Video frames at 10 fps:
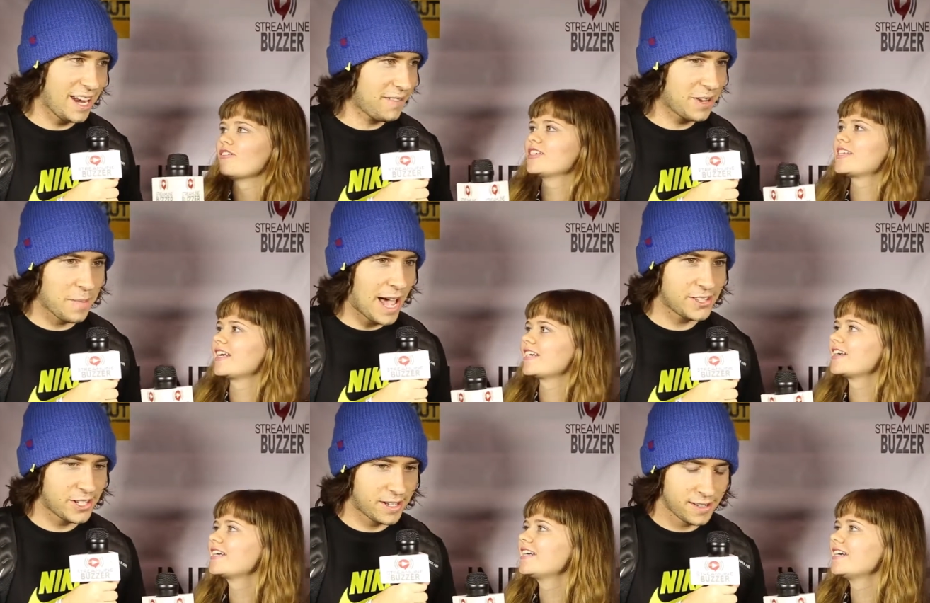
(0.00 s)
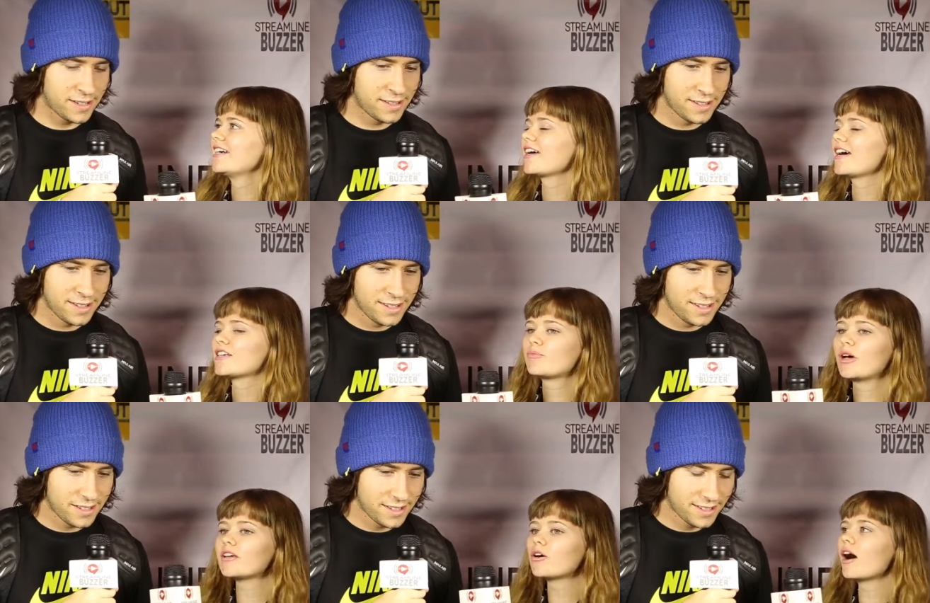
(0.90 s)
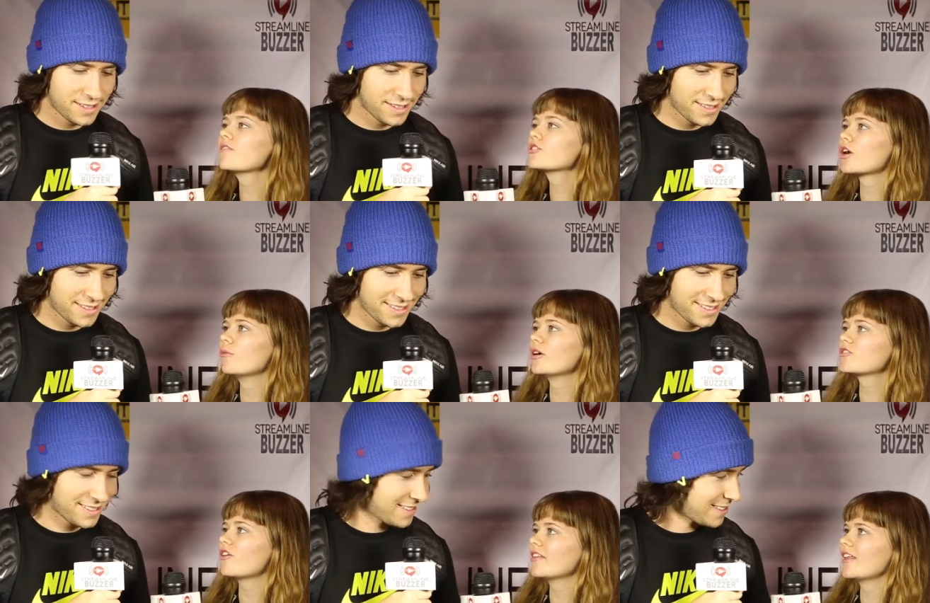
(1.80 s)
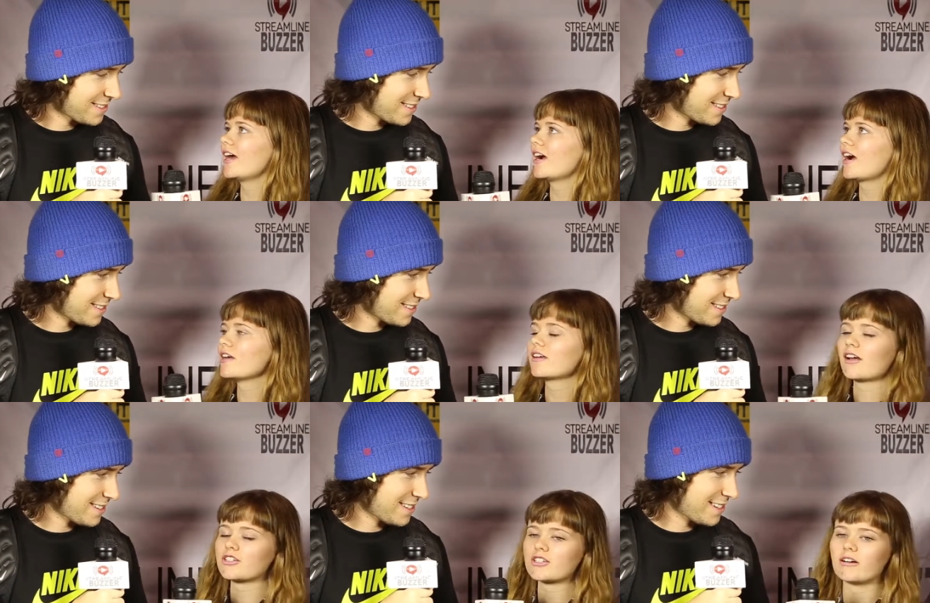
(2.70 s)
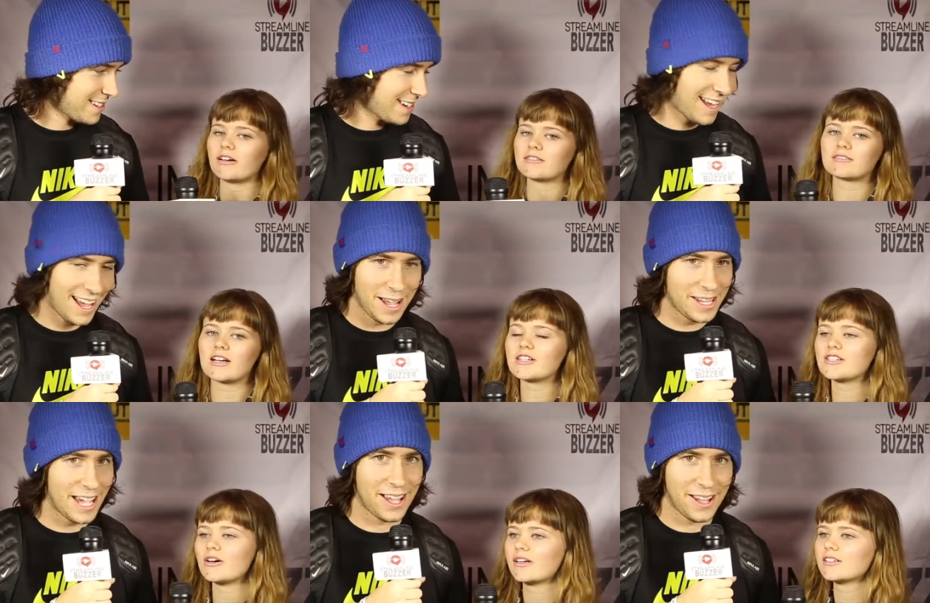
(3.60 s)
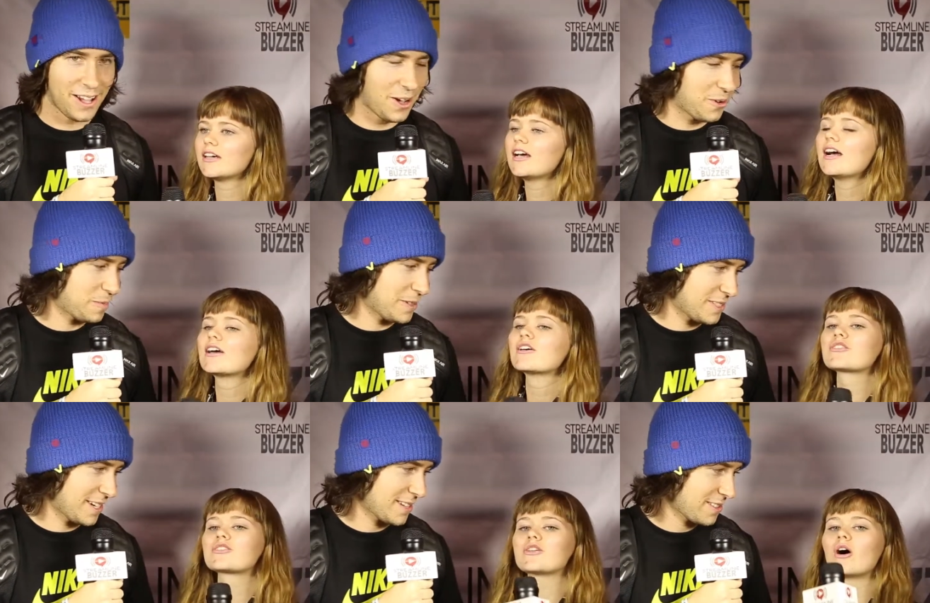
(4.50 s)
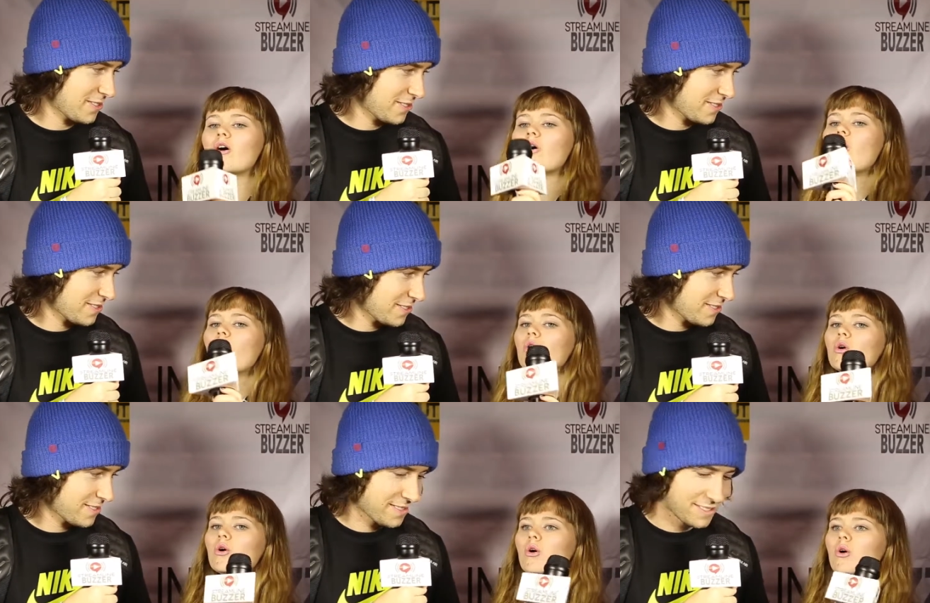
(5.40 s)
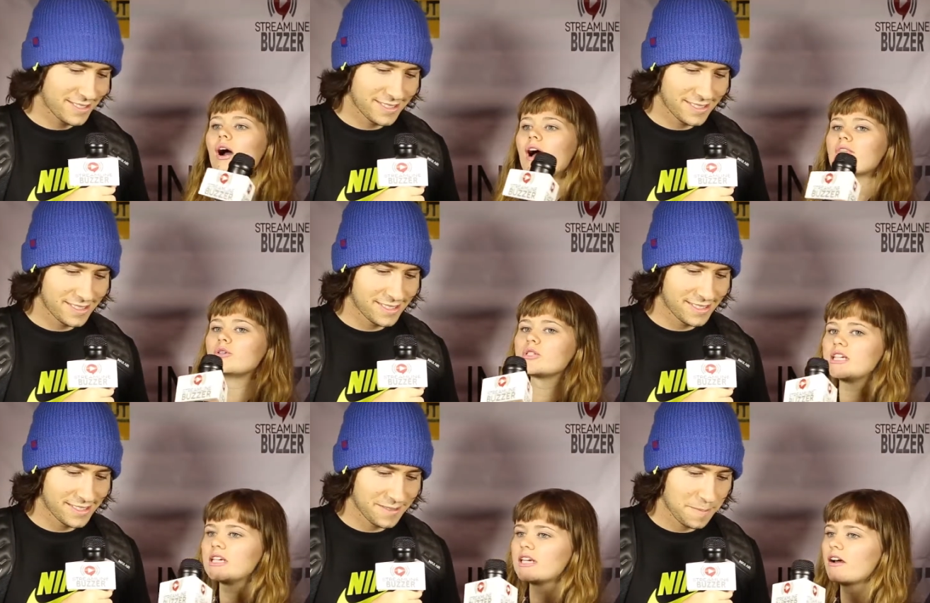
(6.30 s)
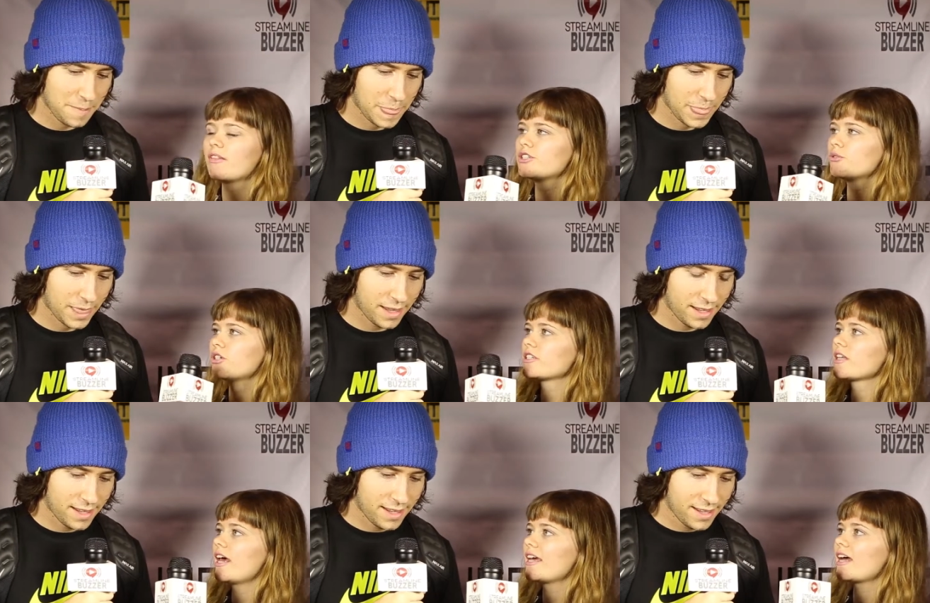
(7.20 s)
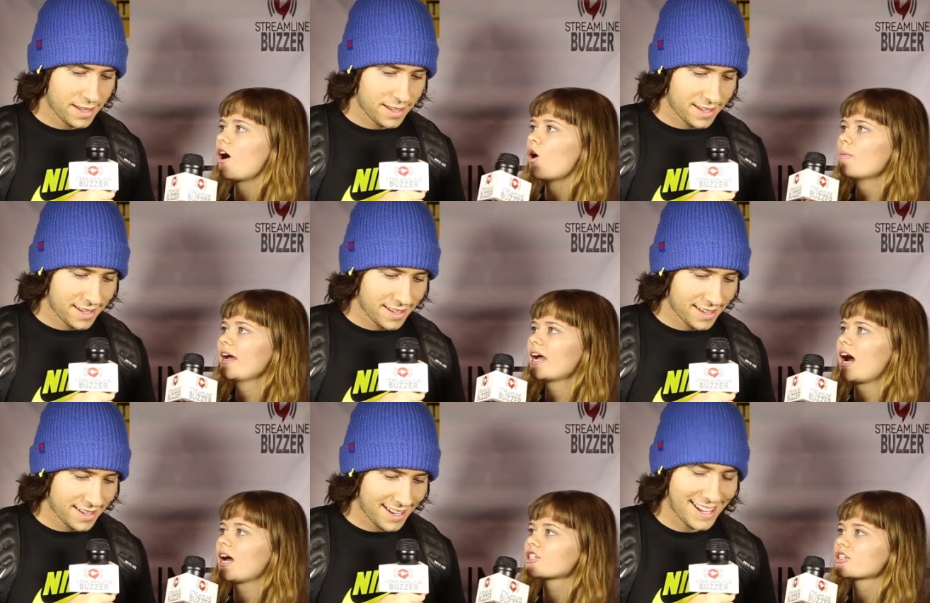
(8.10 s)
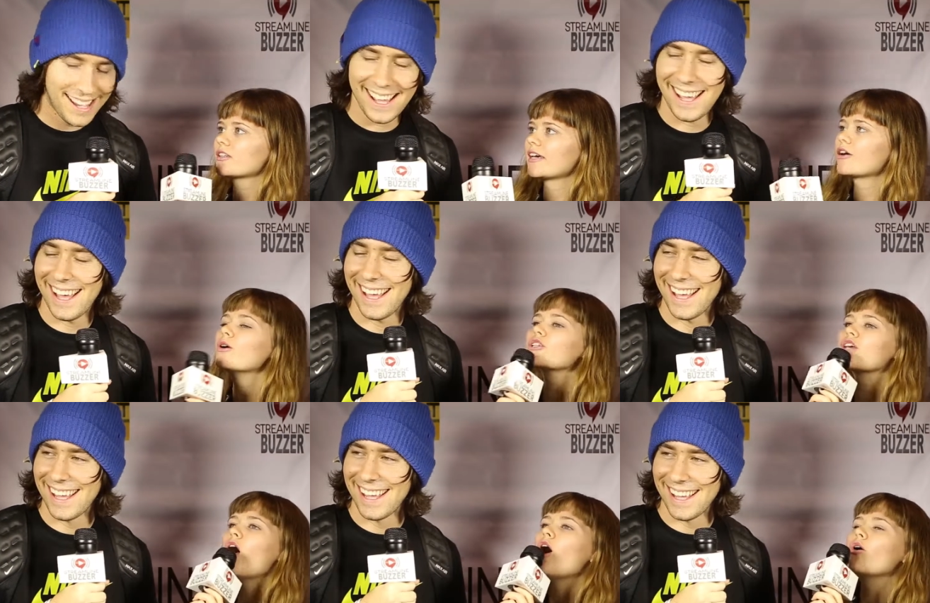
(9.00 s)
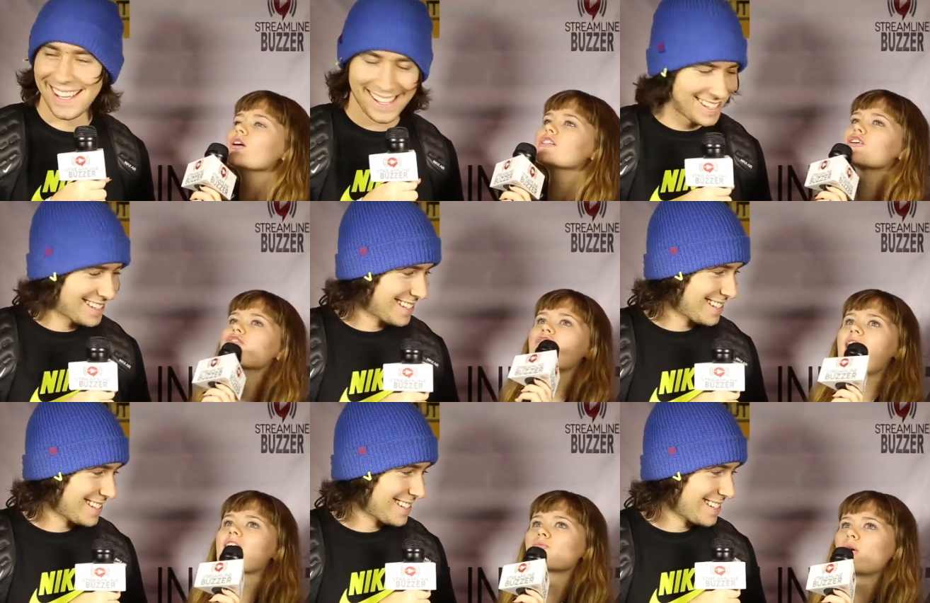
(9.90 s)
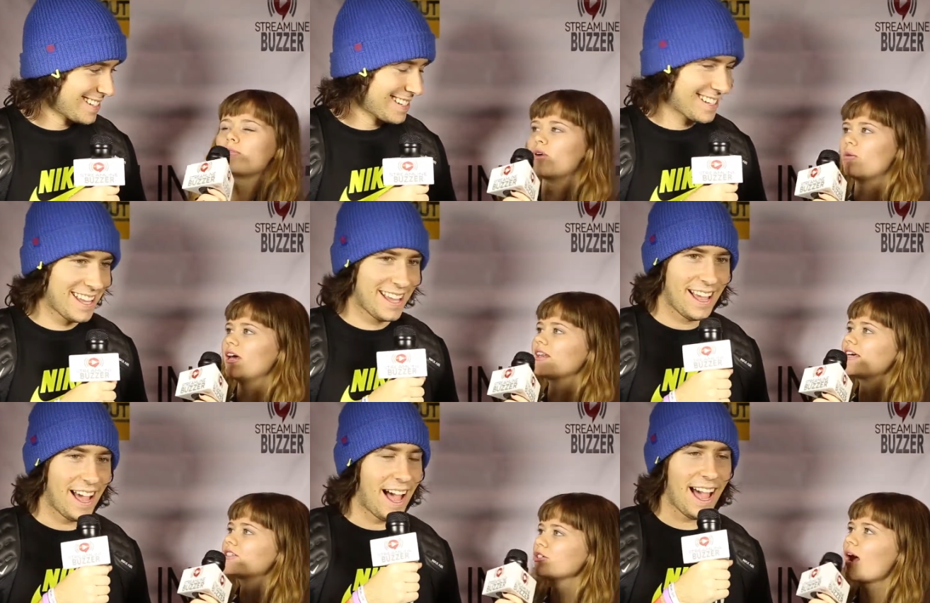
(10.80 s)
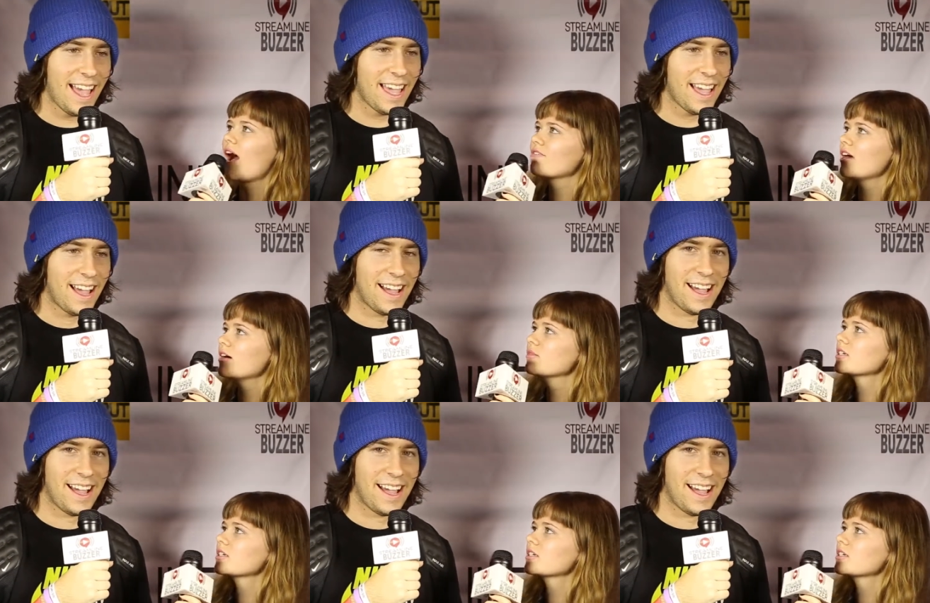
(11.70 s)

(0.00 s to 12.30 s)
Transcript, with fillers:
Speaker 1: all of a sudden. I can't even imagine. Yes, but you'll have so much fun there. I, I just know it. I just uh, yeah. know it. Oh, it'll be sick. So who have you seen here that you were just like, oh my gosh? like who's who is your fanboy moment? Like do you I, have them?